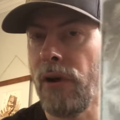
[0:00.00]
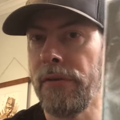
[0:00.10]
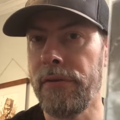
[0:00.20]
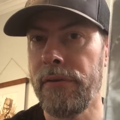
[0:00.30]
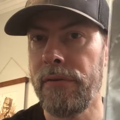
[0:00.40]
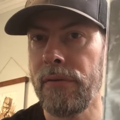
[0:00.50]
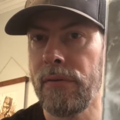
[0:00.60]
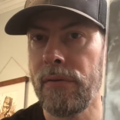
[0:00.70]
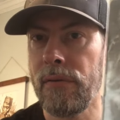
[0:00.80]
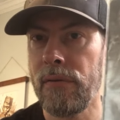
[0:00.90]
other
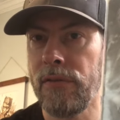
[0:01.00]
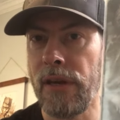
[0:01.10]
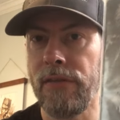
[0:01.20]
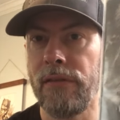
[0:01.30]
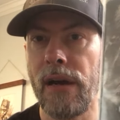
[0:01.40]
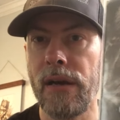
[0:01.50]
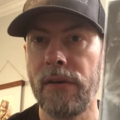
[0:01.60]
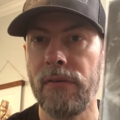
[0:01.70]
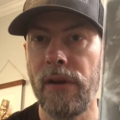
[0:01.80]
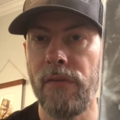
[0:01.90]
Deadstock
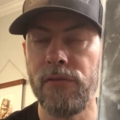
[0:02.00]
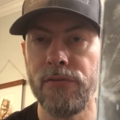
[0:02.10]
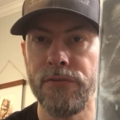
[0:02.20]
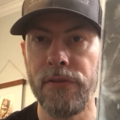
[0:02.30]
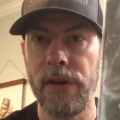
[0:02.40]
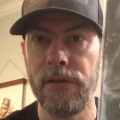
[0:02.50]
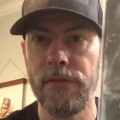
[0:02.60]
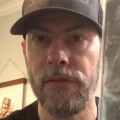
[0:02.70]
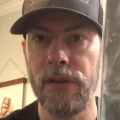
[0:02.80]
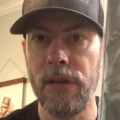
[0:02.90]
Elvin Jones
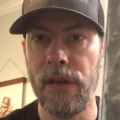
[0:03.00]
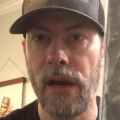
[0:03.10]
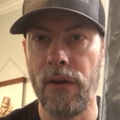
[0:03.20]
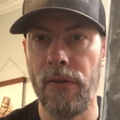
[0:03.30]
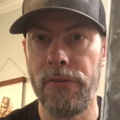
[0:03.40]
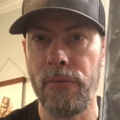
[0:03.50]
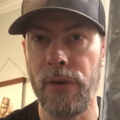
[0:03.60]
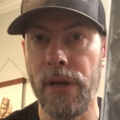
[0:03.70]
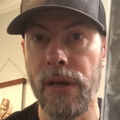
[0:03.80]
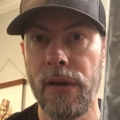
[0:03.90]
records. He got all
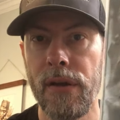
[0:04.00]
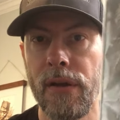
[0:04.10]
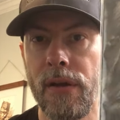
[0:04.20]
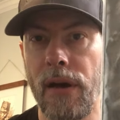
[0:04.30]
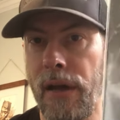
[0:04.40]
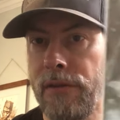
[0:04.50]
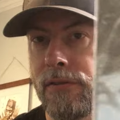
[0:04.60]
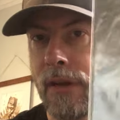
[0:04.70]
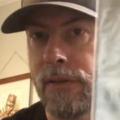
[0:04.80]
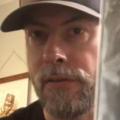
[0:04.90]
three. I just
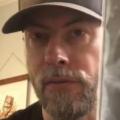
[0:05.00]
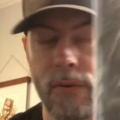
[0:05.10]
got this